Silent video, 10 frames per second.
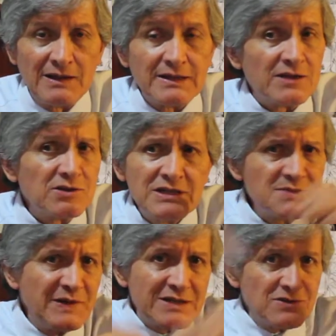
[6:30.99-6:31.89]
Now don't
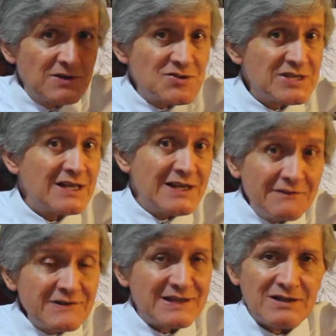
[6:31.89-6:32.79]
expect to understand
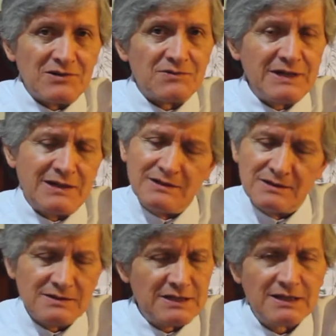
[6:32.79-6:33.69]
everything already,
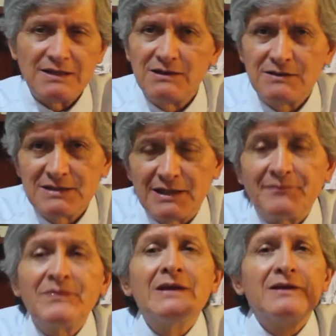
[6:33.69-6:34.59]
it'll take a long time,
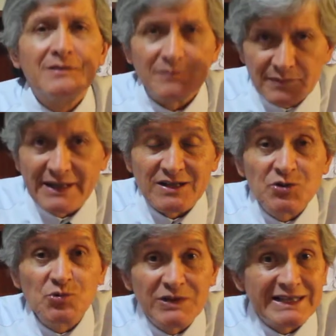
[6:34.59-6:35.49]
but
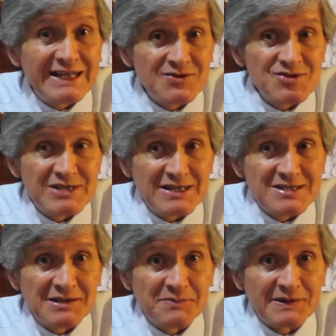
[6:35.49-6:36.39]
you will understand
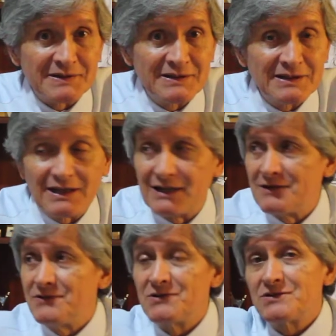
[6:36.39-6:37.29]
something. And
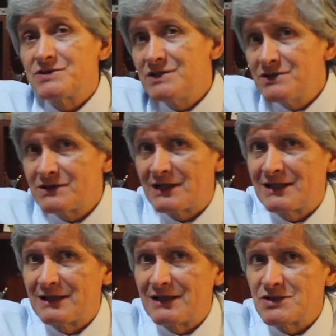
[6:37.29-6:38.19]
if you continue that
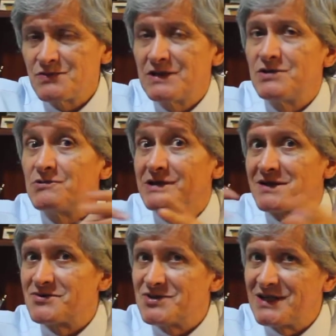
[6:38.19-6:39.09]
the next week, you will
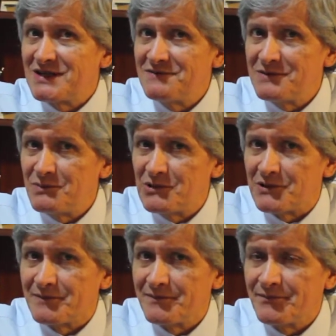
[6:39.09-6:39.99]
understand even
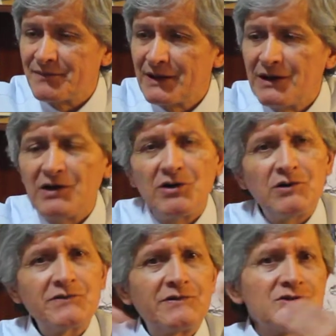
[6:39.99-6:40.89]
more.
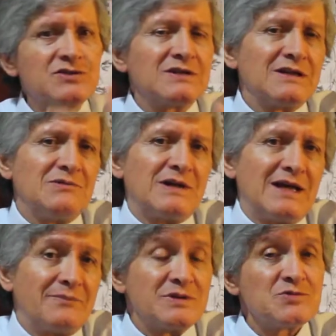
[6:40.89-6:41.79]
Unfortunately, what
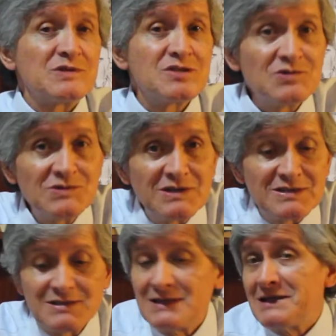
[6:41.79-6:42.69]
happens with
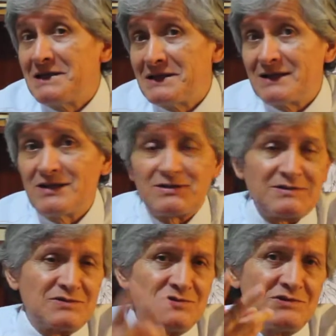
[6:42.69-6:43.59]
students,
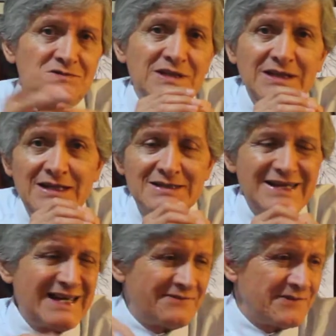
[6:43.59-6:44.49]
2-3 days,
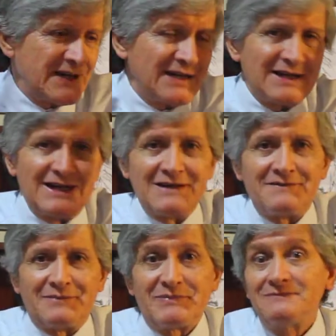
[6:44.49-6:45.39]
forget it, I give
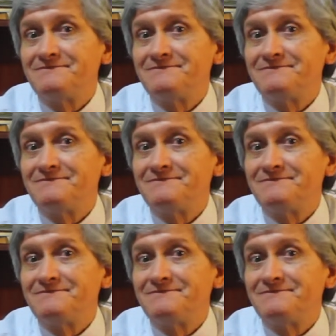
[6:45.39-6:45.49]
up.